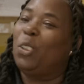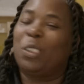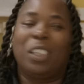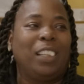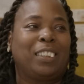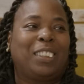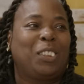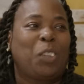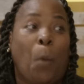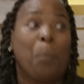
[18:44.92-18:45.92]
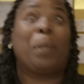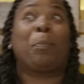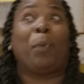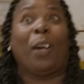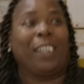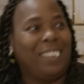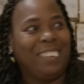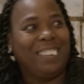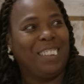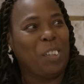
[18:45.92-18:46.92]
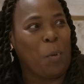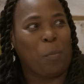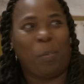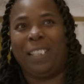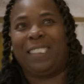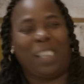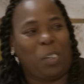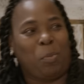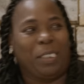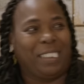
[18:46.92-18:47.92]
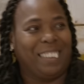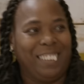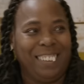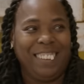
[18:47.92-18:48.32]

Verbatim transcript: Oh yes, big party. There we go. Big celebration.